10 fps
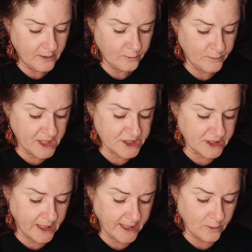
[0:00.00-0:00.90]
much
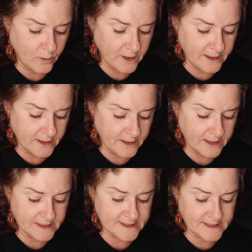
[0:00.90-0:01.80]
like what
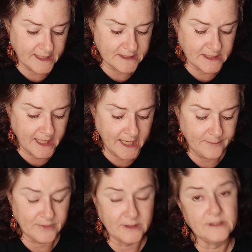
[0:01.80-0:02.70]
is said to
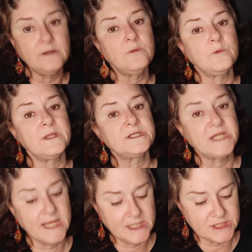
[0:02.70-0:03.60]
happen with
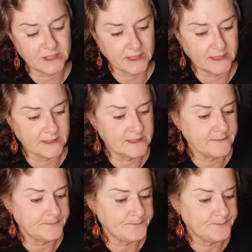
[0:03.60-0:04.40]
changelings.